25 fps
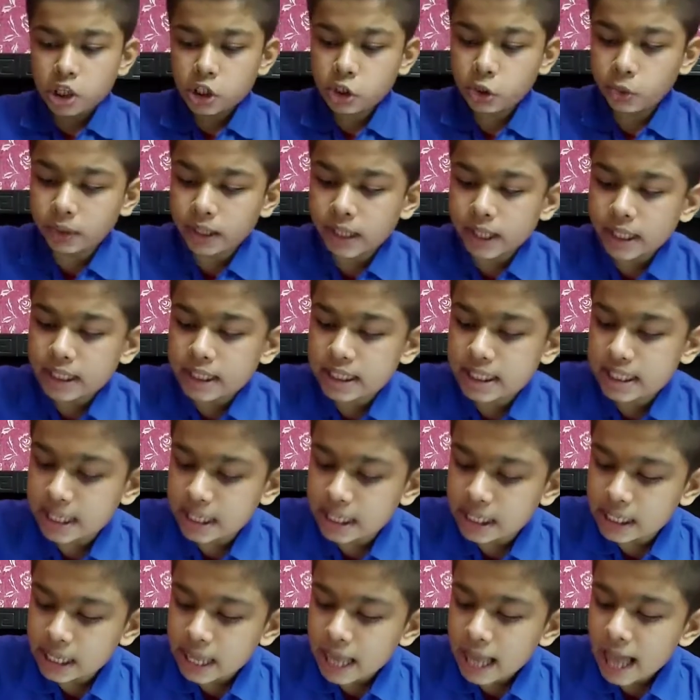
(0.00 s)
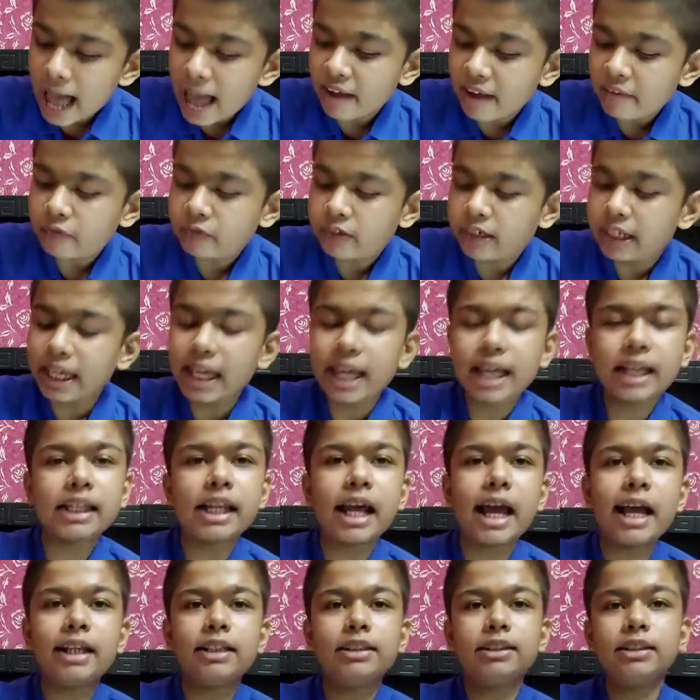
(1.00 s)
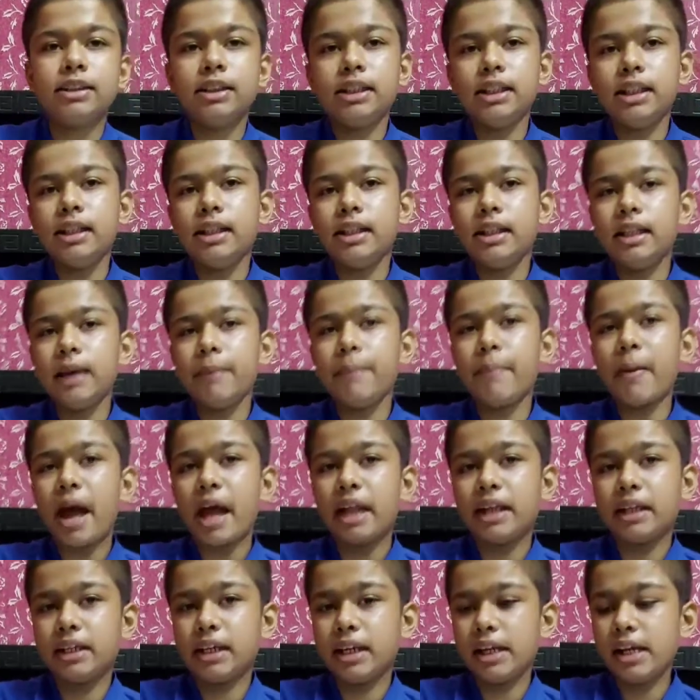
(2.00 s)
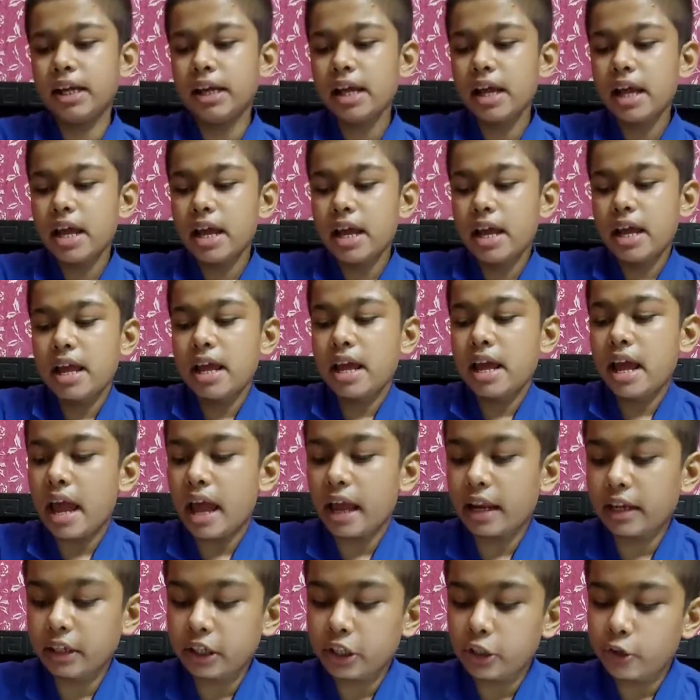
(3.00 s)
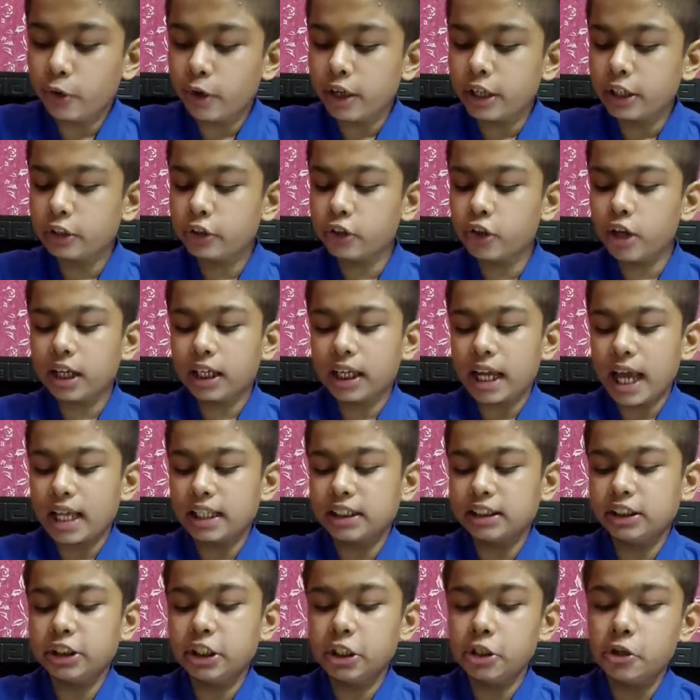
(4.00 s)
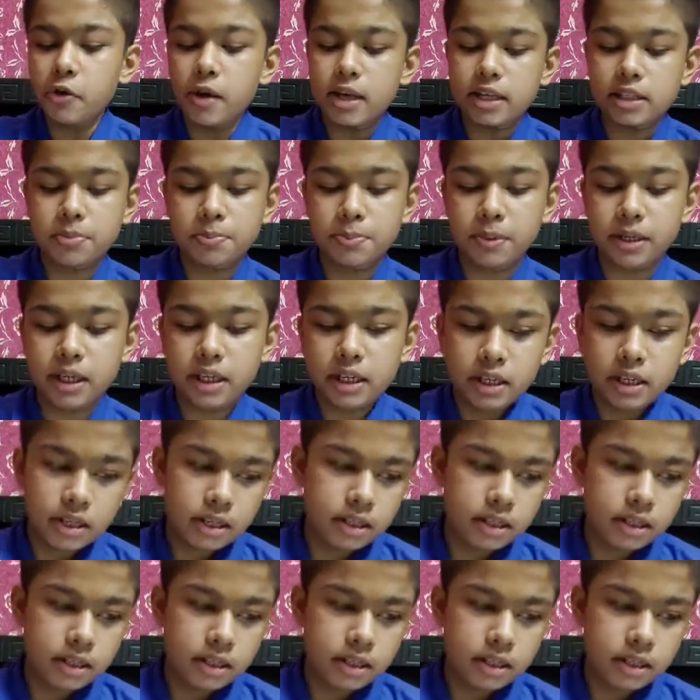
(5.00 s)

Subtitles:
You can see I have detached the battery and going to attach the USB